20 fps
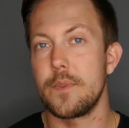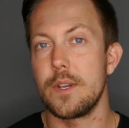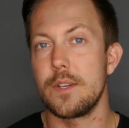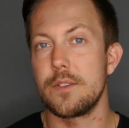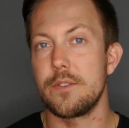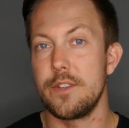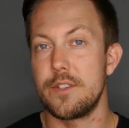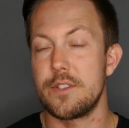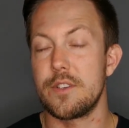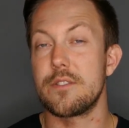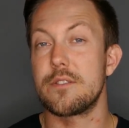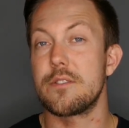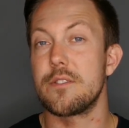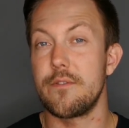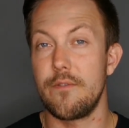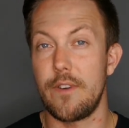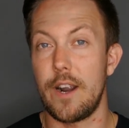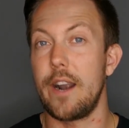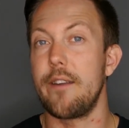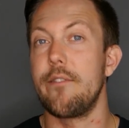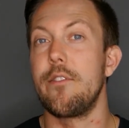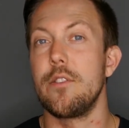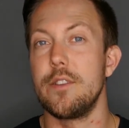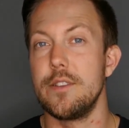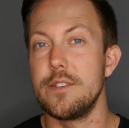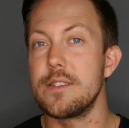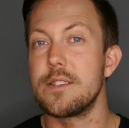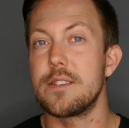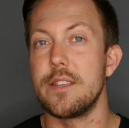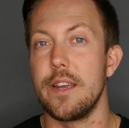So it's a survival
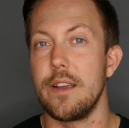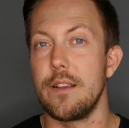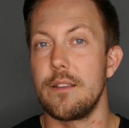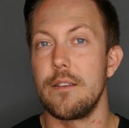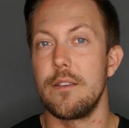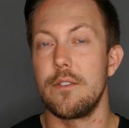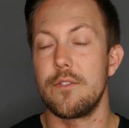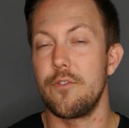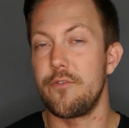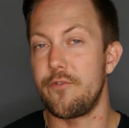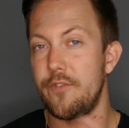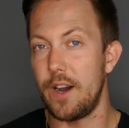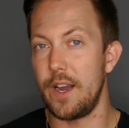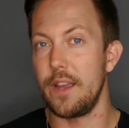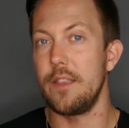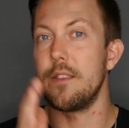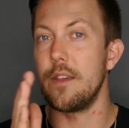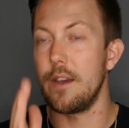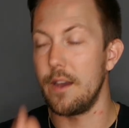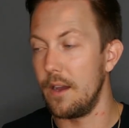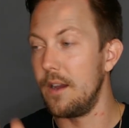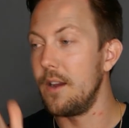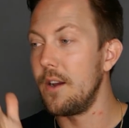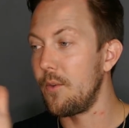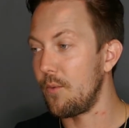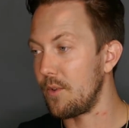instinct to find that